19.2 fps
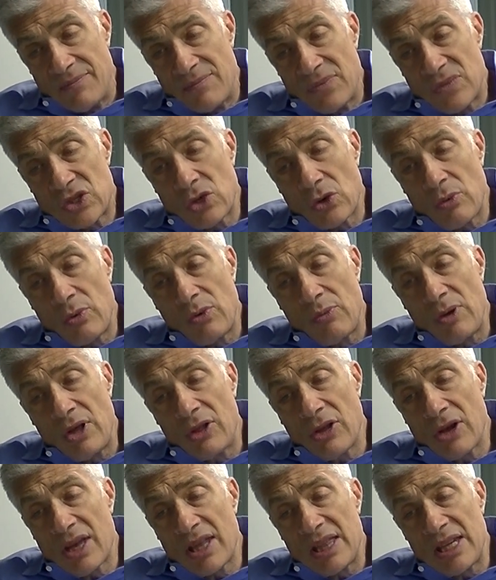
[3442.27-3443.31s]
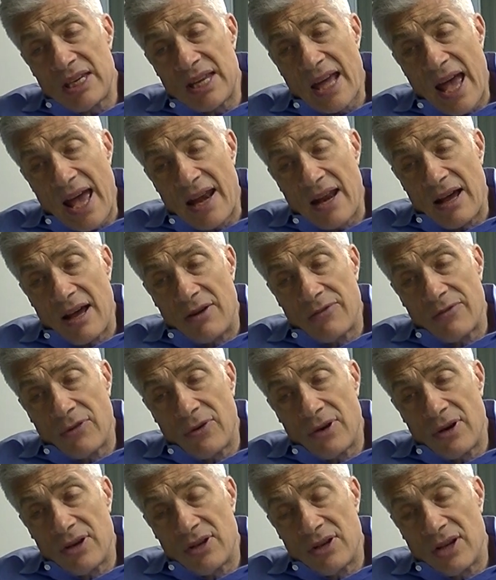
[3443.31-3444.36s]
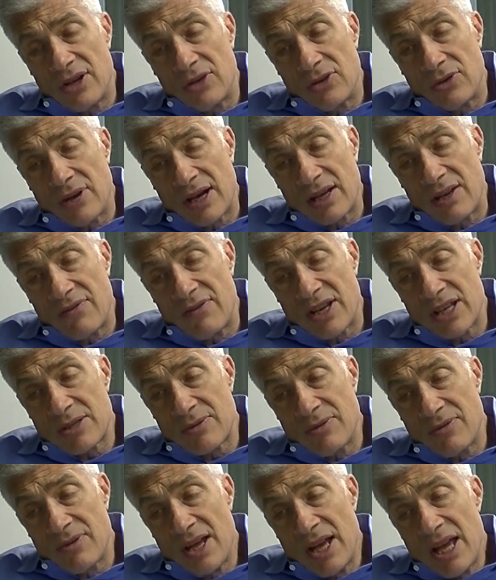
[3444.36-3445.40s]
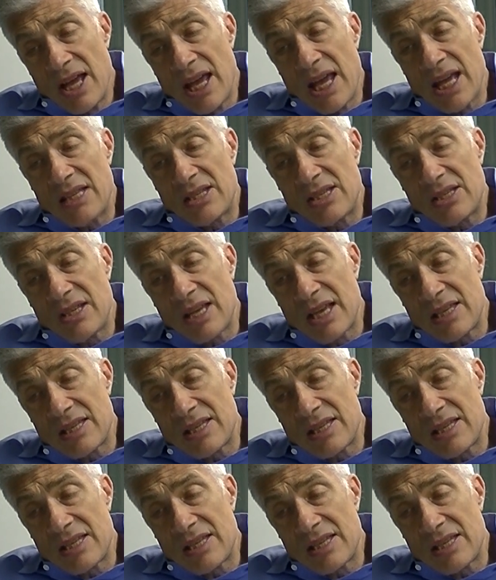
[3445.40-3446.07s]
So when we look at the data on foreign direct investment, this